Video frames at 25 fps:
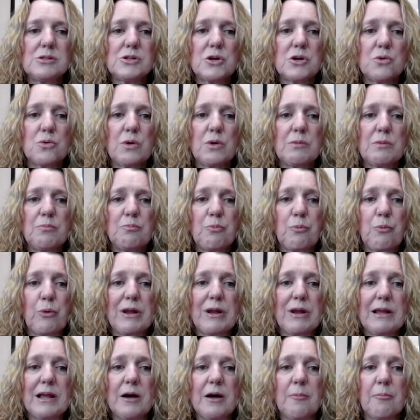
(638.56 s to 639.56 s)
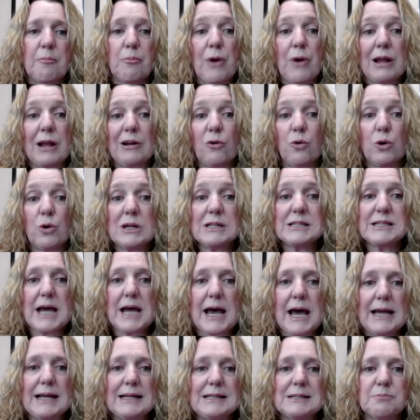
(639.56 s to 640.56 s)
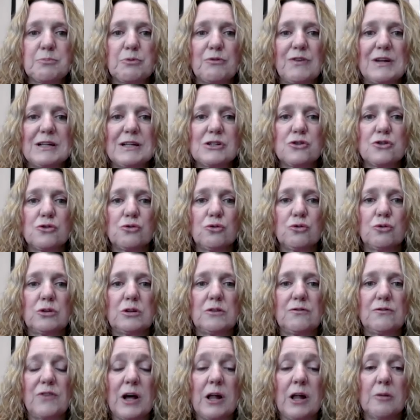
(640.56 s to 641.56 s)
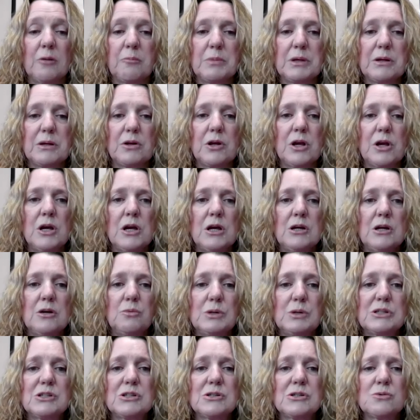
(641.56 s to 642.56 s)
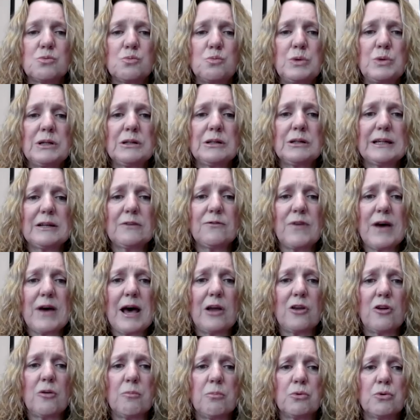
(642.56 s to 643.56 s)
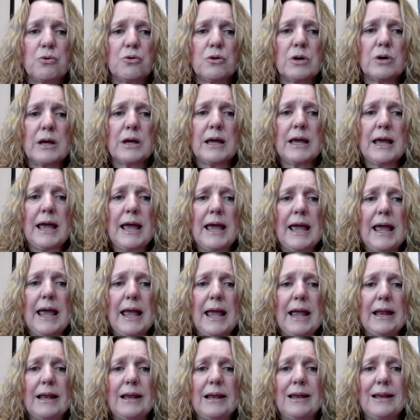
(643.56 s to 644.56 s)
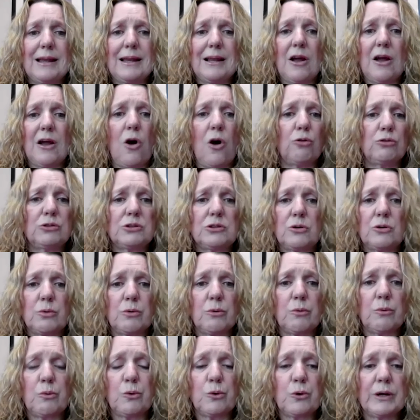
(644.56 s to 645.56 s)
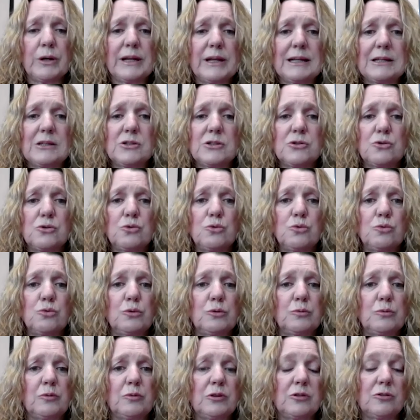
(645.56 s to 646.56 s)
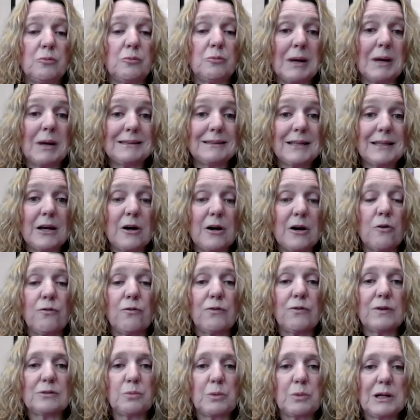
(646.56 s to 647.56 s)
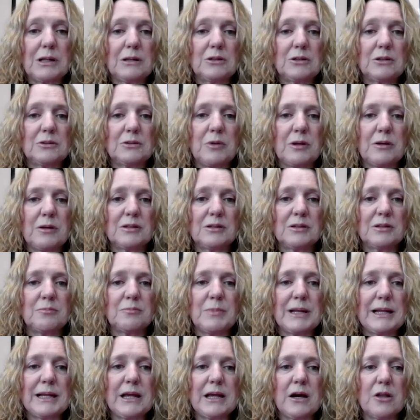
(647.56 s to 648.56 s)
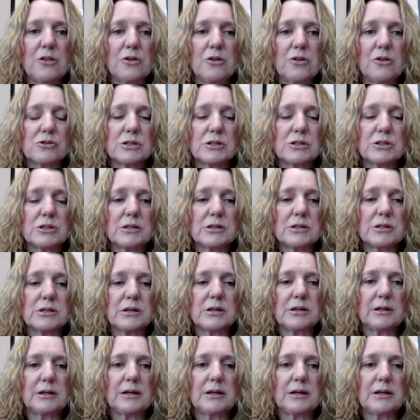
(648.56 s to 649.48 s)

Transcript: So we prioritize professional development, which is really invaluable and so rewarding to myself as well as many others.